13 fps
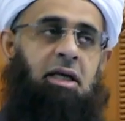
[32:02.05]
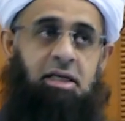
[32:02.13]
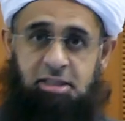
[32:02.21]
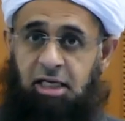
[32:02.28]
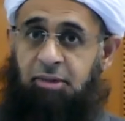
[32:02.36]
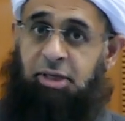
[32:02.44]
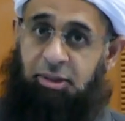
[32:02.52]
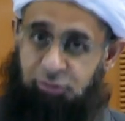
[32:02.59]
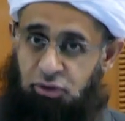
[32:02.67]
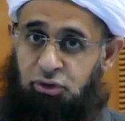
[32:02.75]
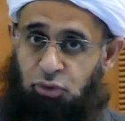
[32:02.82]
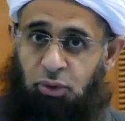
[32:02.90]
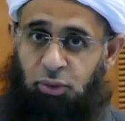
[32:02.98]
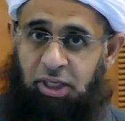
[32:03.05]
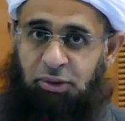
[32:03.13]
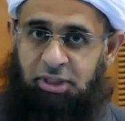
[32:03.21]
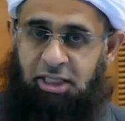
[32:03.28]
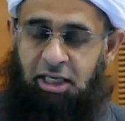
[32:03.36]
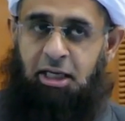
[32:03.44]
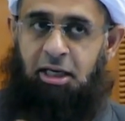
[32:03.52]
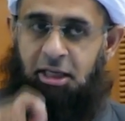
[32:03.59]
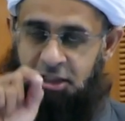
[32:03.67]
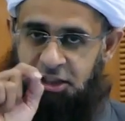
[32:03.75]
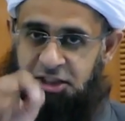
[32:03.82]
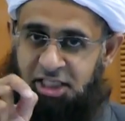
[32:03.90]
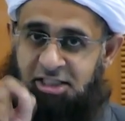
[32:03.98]
Islam came to do away with that.
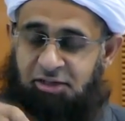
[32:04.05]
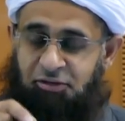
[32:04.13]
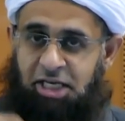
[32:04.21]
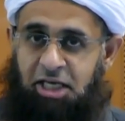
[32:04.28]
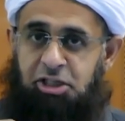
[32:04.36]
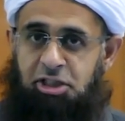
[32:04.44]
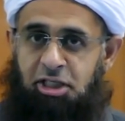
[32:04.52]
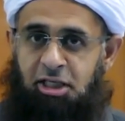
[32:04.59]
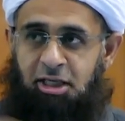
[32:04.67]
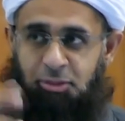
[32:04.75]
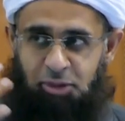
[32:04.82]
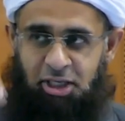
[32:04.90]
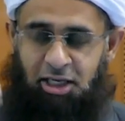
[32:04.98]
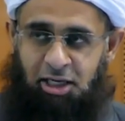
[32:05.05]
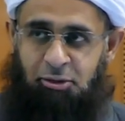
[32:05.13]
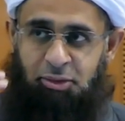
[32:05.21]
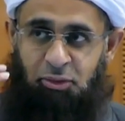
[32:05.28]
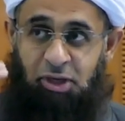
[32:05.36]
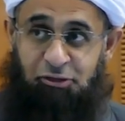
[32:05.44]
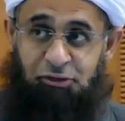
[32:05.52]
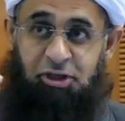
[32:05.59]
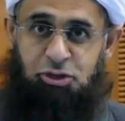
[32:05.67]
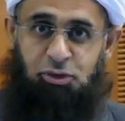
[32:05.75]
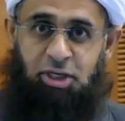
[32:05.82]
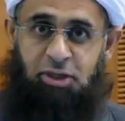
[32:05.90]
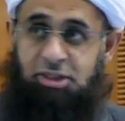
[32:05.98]
The justification here, I remember when I
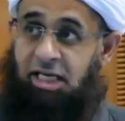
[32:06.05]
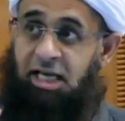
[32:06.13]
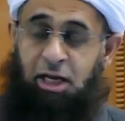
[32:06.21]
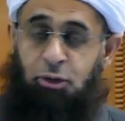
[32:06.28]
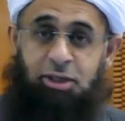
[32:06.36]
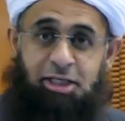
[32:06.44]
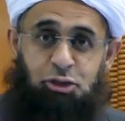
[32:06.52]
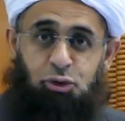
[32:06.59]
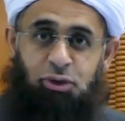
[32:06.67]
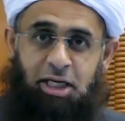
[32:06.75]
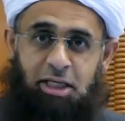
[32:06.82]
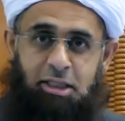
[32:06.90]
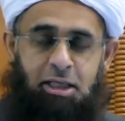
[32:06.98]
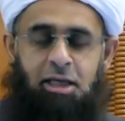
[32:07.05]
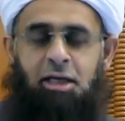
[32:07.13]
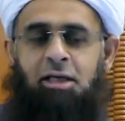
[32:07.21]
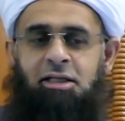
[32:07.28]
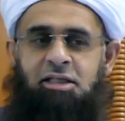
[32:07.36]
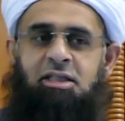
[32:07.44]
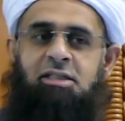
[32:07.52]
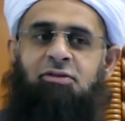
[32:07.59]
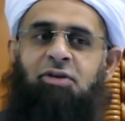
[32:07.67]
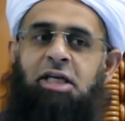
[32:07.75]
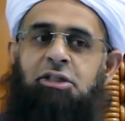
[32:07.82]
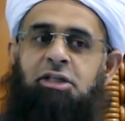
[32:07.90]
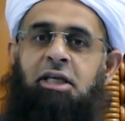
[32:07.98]
first read it, I was like, how do you do that? The
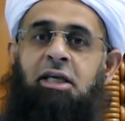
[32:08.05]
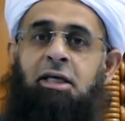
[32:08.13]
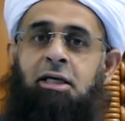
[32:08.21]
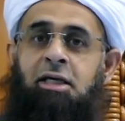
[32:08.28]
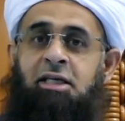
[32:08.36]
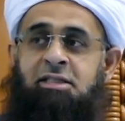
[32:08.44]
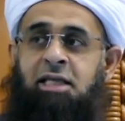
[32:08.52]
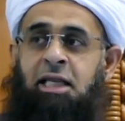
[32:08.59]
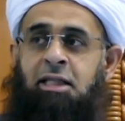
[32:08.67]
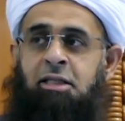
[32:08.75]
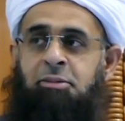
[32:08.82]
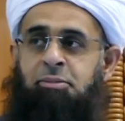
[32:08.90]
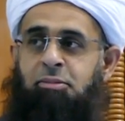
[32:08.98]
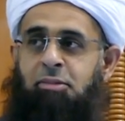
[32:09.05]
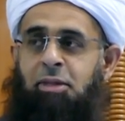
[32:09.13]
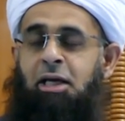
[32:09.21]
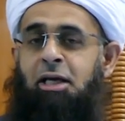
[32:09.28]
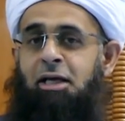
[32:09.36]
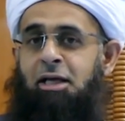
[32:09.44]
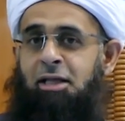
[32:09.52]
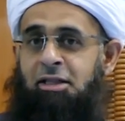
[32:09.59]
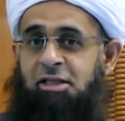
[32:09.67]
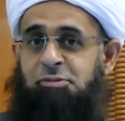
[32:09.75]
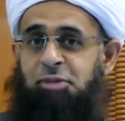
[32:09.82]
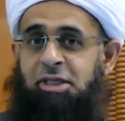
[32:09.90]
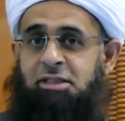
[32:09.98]
justification here is that
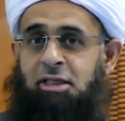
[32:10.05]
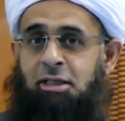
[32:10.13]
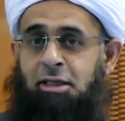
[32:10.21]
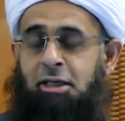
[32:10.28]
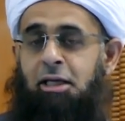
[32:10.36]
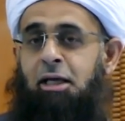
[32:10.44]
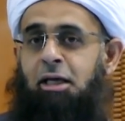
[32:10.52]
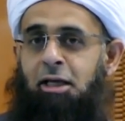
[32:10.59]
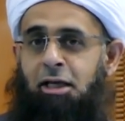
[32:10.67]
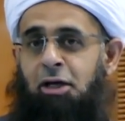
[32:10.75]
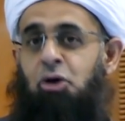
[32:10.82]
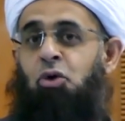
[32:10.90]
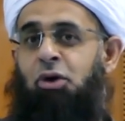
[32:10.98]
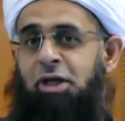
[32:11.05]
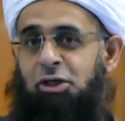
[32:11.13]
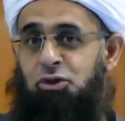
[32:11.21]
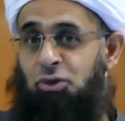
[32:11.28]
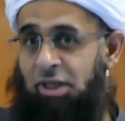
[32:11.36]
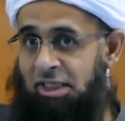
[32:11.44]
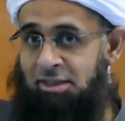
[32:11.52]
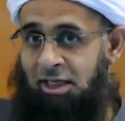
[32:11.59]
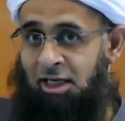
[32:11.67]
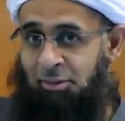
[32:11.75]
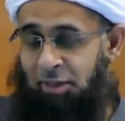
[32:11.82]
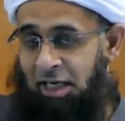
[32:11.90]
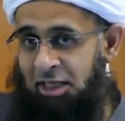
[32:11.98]
this person, according to
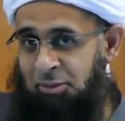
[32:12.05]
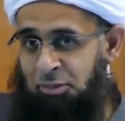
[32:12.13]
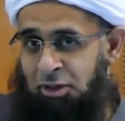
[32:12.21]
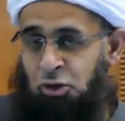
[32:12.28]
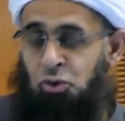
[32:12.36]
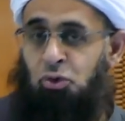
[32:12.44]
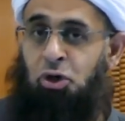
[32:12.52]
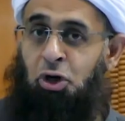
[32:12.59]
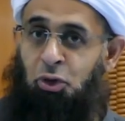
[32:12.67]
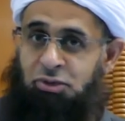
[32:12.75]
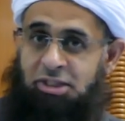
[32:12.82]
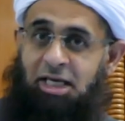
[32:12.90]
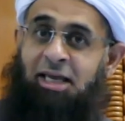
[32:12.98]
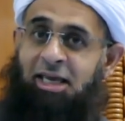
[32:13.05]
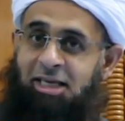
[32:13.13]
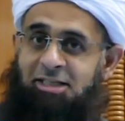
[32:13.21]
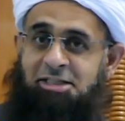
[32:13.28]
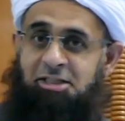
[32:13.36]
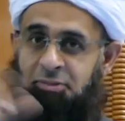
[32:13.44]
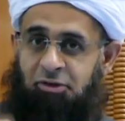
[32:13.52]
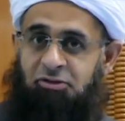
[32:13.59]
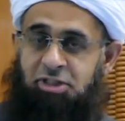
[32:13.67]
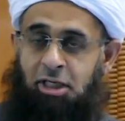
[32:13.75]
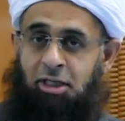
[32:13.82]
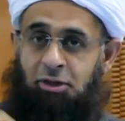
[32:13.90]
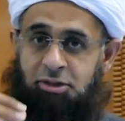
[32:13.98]
Islam, anybody who goes against the Prophet
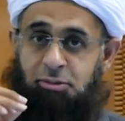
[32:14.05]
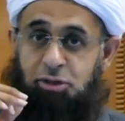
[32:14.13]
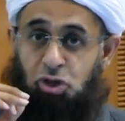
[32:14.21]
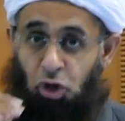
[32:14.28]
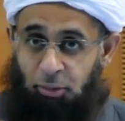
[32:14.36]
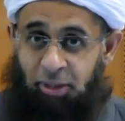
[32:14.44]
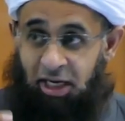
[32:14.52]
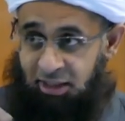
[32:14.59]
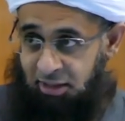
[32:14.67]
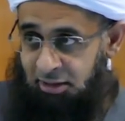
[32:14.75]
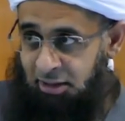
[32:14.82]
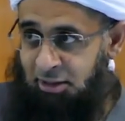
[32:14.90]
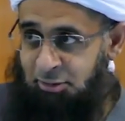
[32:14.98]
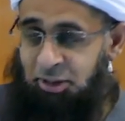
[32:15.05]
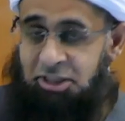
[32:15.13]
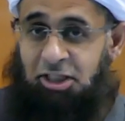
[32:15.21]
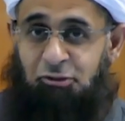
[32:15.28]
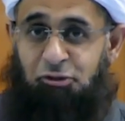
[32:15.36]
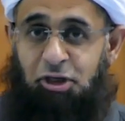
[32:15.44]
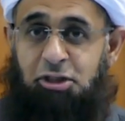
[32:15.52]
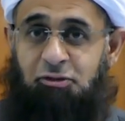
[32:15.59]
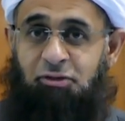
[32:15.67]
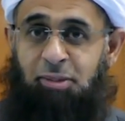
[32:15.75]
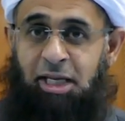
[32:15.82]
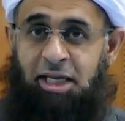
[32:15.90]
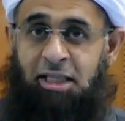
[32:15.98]
sallallahu alaihi wasallam's command, especially in front of
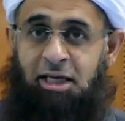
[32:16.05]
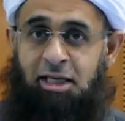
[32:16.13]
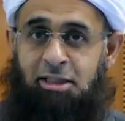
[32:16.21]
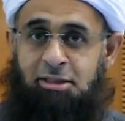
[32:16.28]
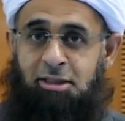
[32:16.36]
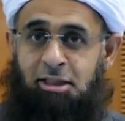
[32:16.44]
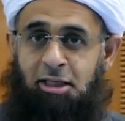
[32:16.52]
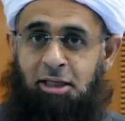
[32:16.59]
him like that,